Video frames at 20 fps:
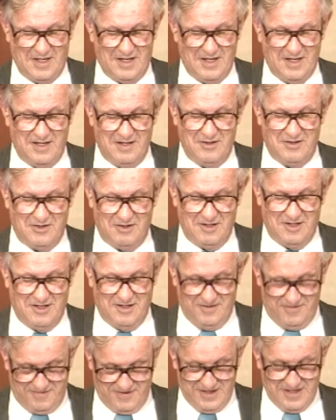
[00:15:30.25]
and sure
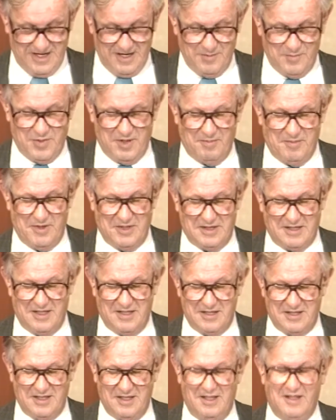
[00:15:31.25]
enough, it got published
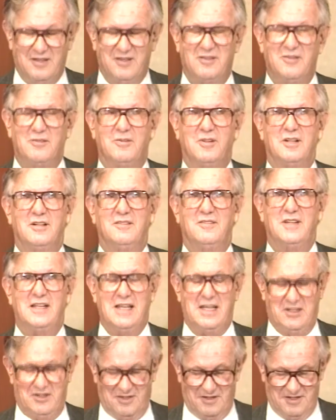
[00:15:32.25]
as The Ether Riddle of the
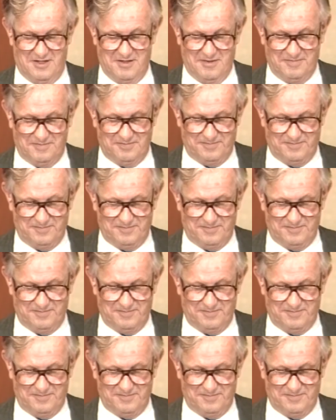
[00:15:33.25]
Ages.